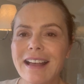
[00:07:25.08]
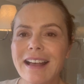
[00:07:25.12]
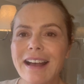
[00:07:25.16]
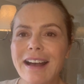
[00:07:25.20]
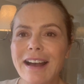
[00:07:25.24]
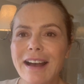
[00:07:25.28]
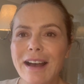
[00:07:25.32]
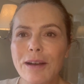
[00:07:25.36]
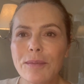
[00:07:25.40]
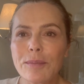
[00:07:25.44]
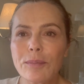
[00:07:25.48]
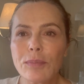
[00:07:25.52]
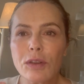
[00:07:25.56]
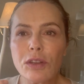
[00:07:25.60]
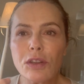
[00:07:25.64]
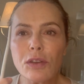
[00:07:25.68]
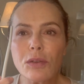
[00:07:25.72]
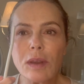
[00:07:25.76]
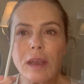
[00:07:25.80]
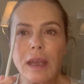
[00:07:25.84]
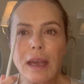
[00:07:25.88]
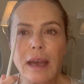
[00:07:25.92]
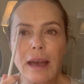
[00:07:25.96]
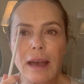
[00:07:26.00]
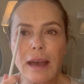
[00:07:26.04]
But you
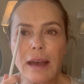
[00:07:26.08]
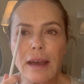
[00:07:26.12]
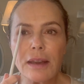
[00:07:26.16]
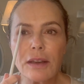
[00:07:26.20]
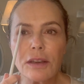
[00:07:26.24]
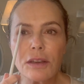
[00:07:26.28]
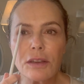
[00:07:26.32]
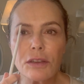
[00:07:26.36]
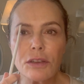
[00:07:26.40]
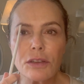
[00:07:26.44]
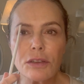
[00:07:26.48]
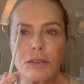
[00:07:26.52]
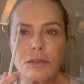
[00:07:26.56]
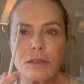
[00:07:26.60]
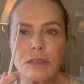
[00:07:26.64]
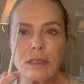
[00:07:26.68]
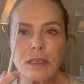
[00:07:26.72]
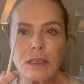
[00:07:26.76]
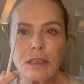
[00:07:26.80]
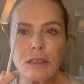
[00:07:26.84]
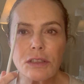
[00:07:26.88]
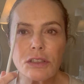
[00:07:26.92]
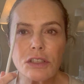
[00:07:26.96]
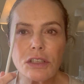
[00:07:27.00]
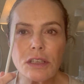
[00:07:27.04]
can use
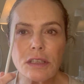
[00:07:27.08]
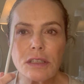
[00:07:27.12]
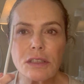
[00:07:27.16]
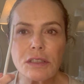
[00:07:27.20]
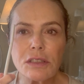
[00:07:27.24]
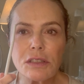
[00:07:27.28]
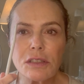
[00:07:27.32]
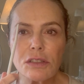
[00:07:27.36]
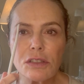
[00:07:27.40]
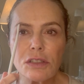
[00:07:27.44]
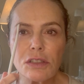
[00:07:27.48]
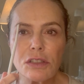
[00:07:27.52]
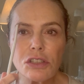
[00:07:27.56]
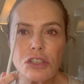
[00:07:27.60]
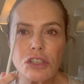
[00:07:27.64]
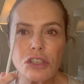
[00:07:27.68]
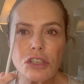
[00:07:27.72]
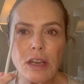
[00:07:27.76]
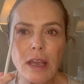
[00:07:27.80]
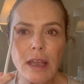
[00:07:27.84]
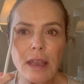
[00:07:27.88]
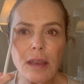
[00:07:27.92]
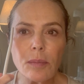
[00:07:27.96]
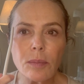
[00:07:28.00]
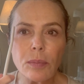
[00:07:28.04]
it just to
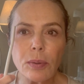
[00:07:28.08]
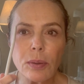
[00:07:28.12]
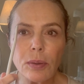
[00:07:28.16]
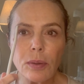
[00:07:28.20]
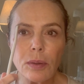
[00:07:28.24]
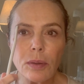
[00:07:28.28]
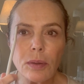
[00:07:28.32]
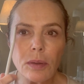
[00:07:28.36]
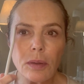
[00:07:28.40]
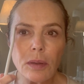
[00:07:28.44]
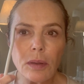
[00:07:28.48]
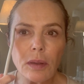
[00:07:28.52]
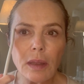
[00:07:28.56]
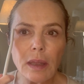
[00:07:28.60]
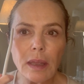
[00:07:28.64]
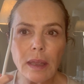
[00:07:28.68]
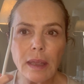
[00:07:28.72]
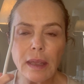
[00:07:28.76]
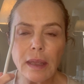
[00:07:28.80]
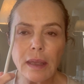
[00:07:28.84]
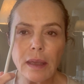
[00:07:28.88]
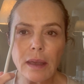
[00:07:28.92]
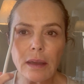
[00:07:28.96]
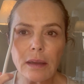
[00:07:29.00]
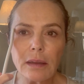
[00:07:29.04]
shape
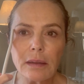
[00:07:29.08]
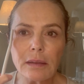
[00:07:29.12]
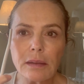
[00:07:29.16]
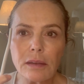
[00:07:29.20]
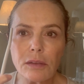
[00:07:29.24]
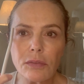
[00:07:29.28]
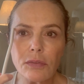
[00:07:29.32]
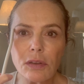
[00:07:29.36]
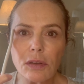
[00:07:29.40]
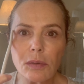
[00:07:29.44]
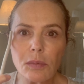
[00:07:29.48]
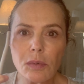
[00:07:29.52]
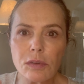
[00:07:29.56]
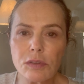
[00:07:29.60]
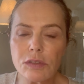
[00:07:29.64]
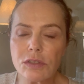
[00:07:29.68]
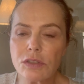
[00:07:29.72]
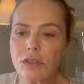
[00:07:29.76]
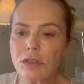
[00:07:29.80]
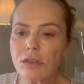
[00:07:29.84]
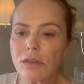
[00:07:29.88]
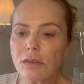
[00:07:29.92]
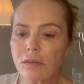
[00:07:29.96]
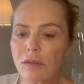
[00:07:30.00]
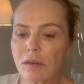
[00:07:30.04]
here if you want
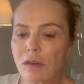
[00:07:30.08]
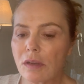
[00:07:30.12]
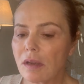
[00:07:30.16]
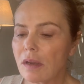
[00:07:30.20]
to.